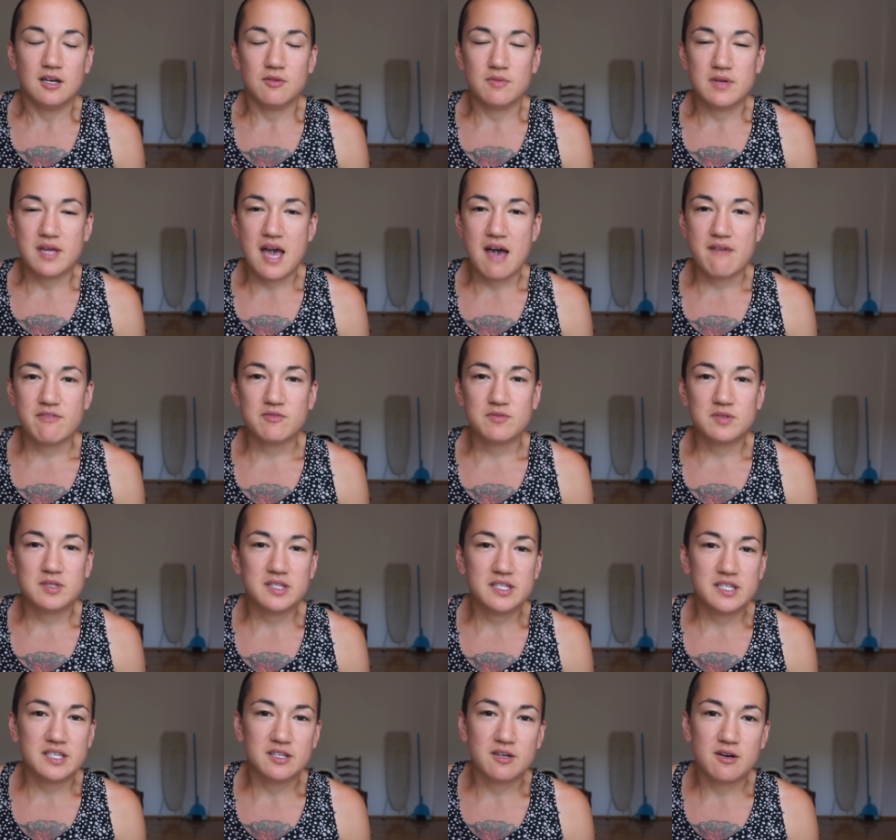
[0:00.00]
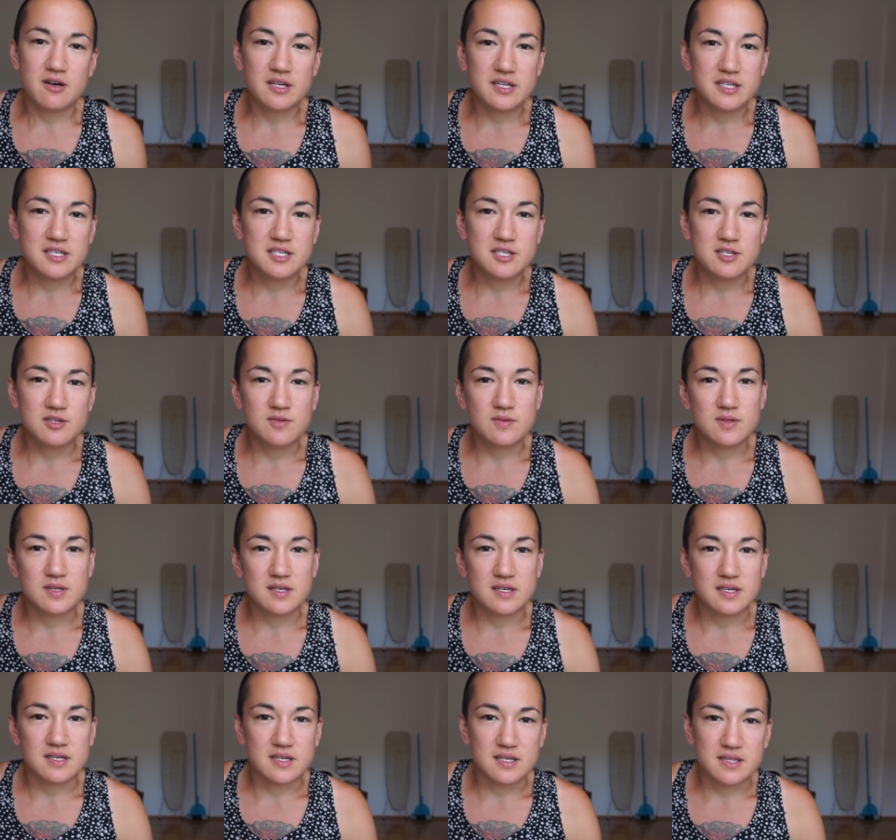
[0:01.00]
We haven't really gone into
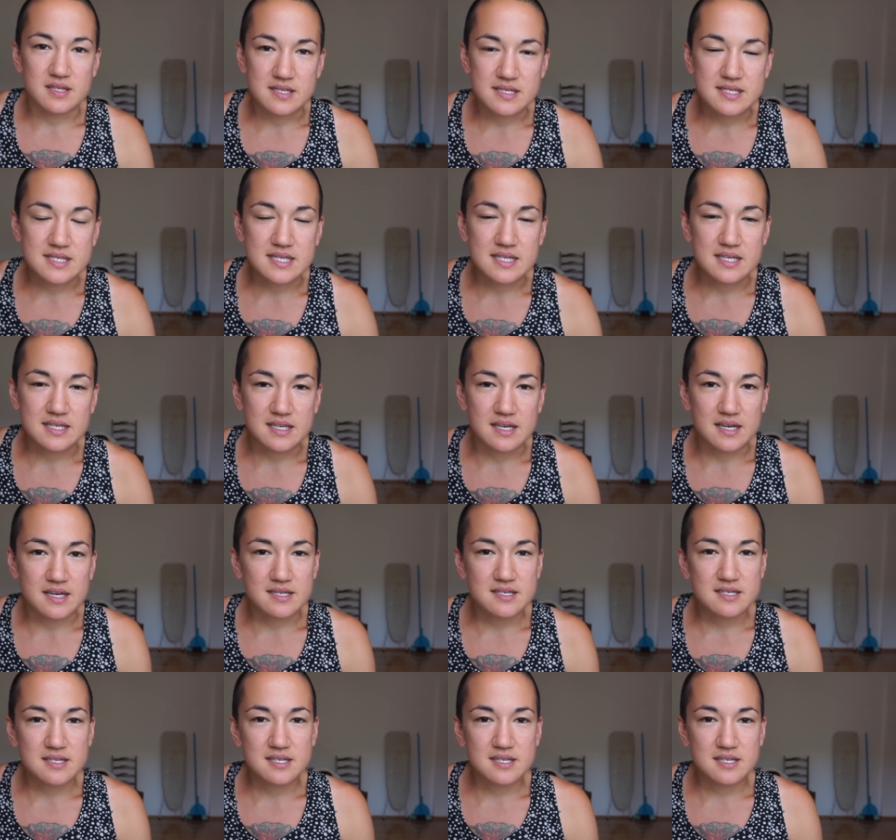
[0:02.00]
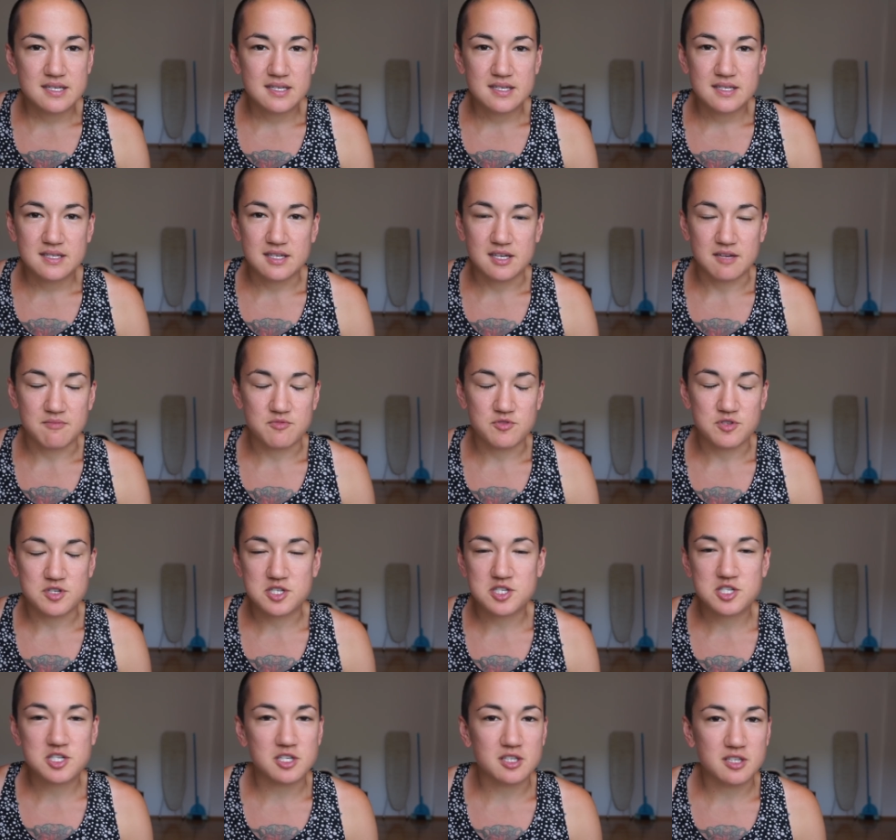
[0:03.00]
the city yet. We're
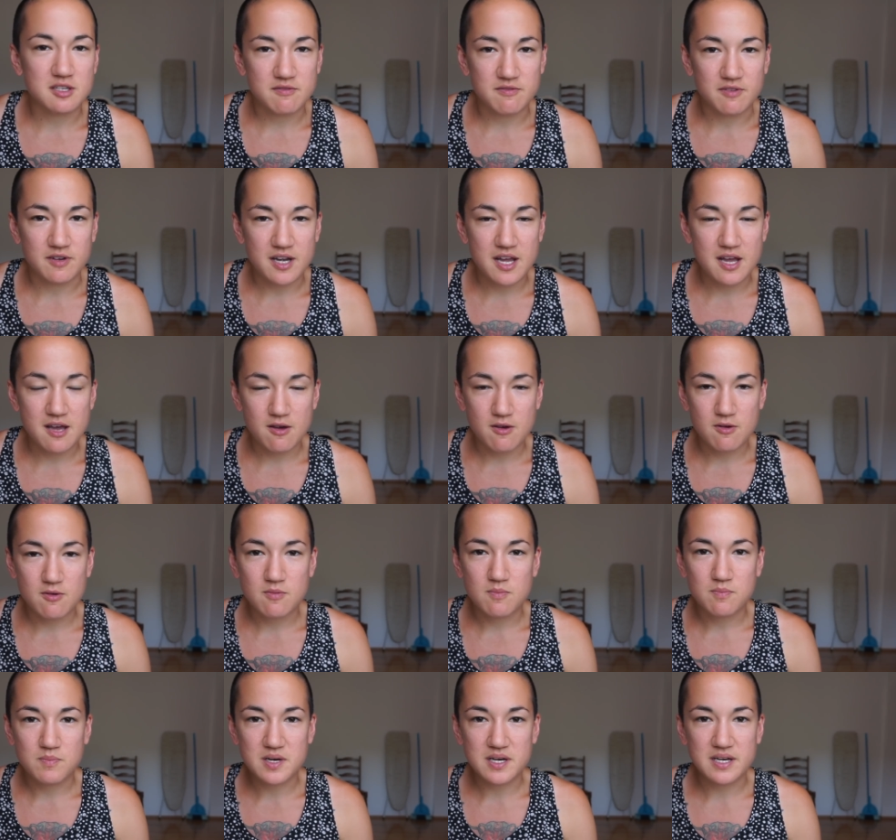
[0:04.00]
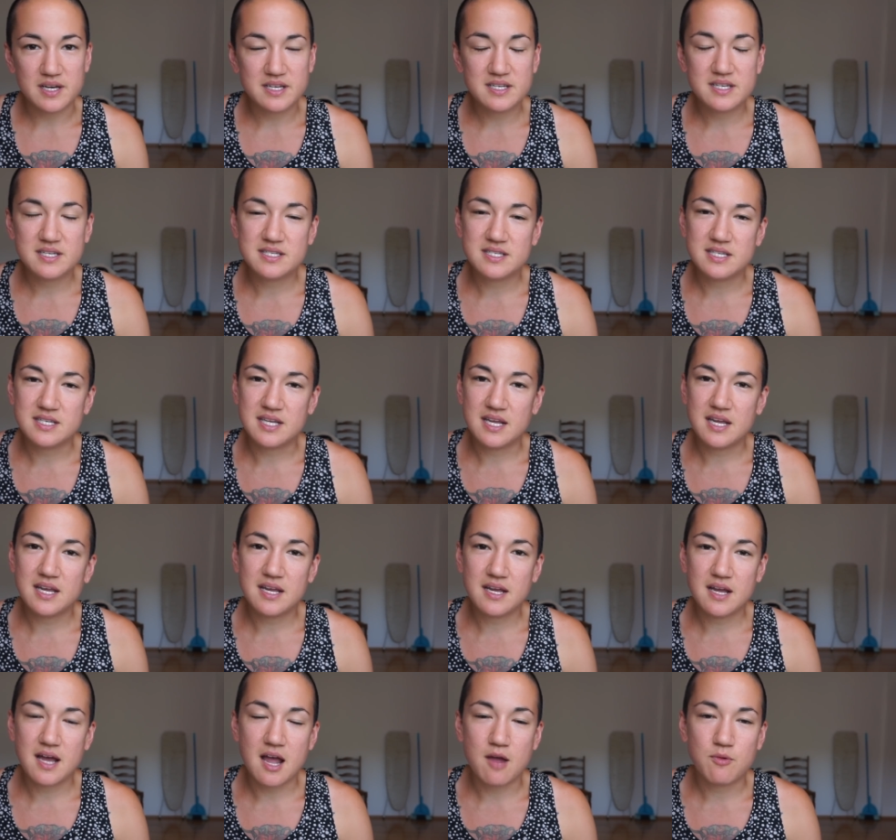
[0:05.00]
just chilling for now, but
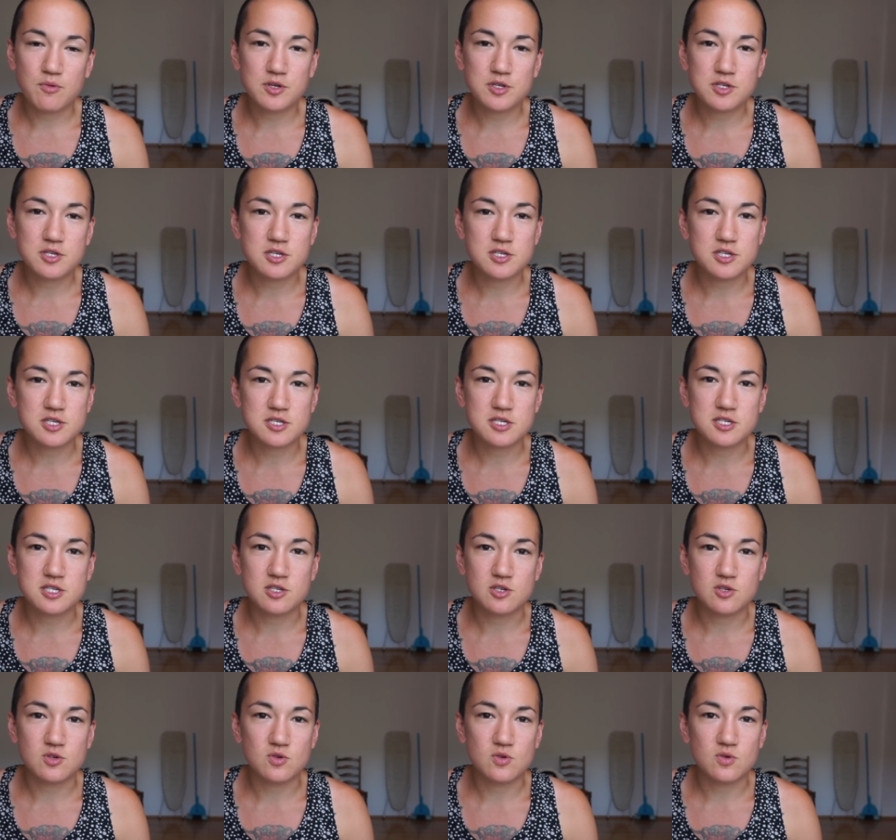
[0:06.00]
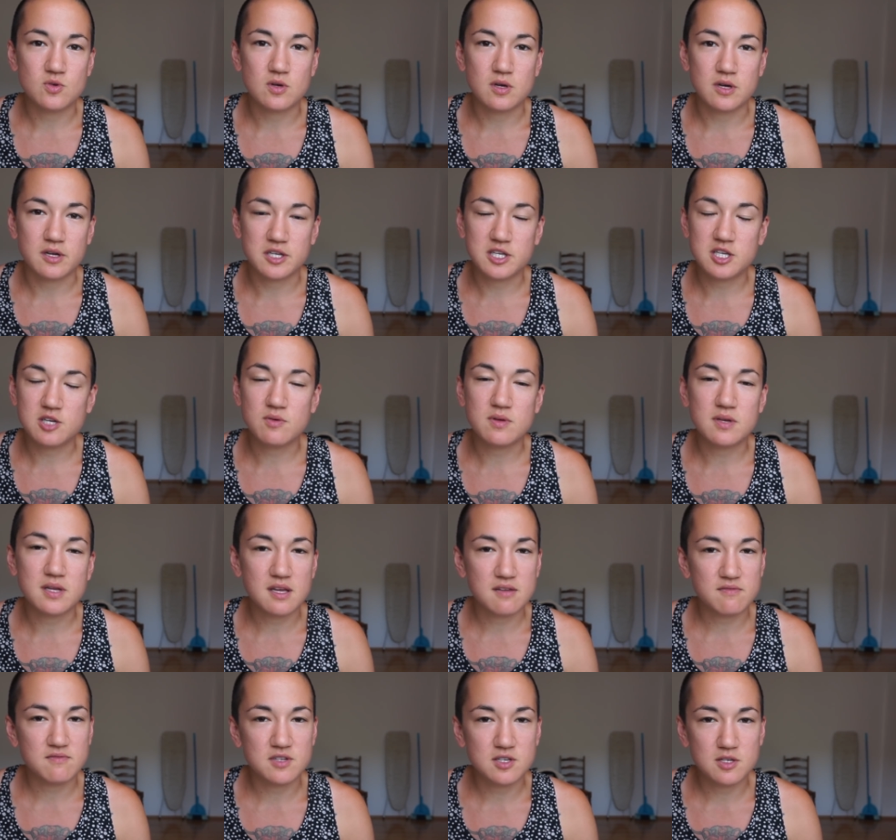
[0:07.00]
today I wanted to just do a
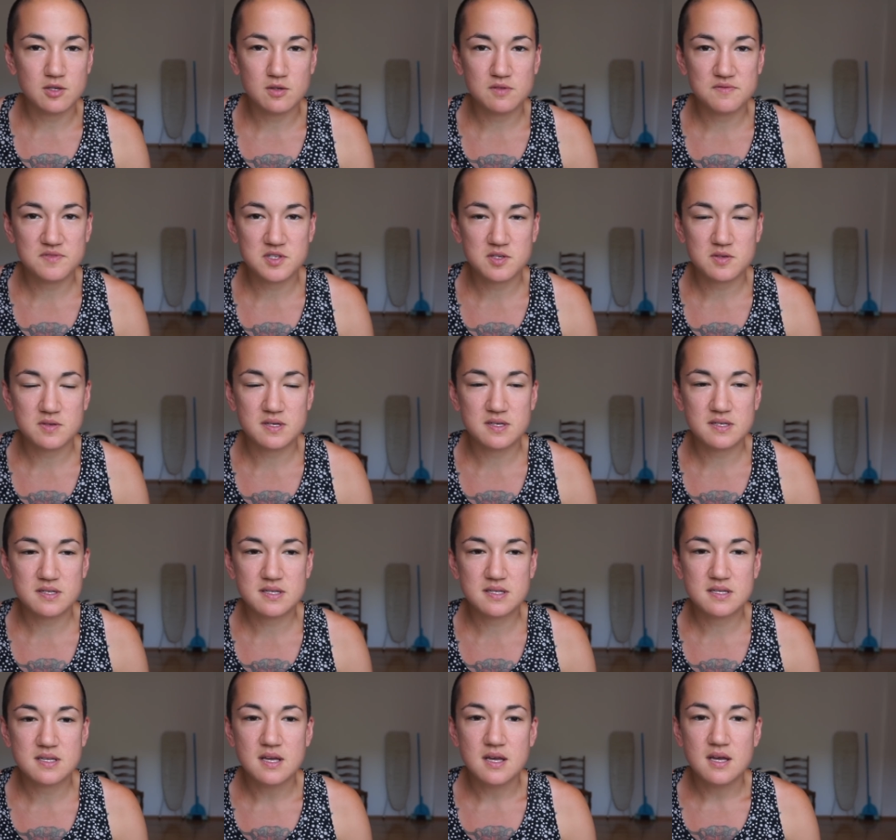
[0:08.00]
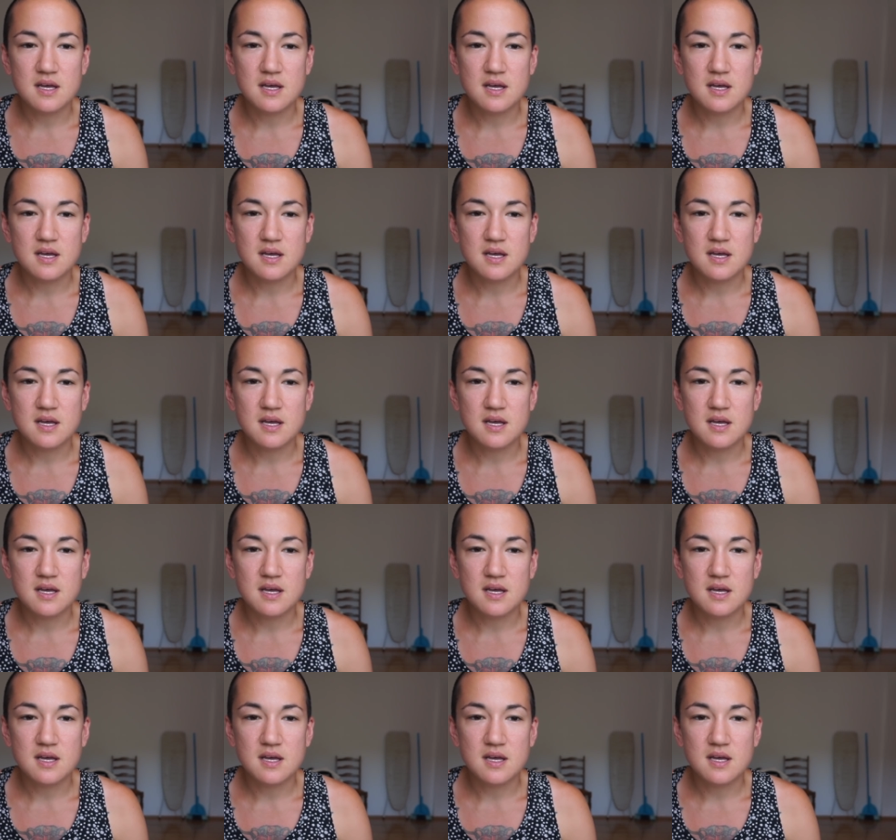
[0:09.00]
Q&A video of sorts.